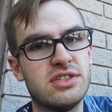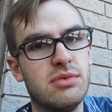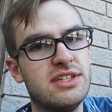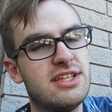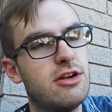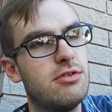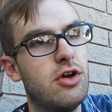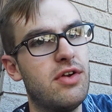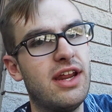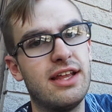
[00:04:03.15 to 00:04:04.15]
the ones that are
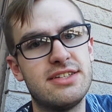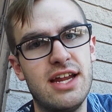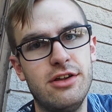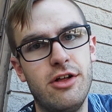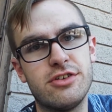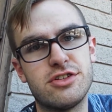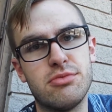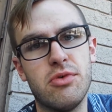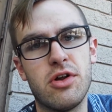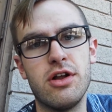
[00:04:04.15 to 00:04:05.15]
donating $10 or
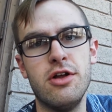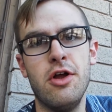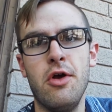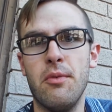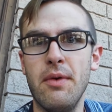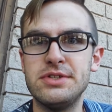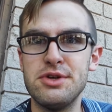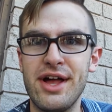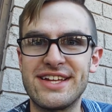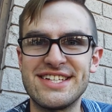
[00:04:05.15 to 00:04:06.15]
more, what would you
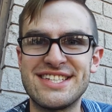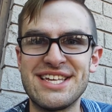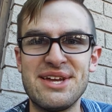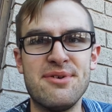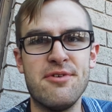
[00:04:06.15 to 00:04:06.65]
like to see?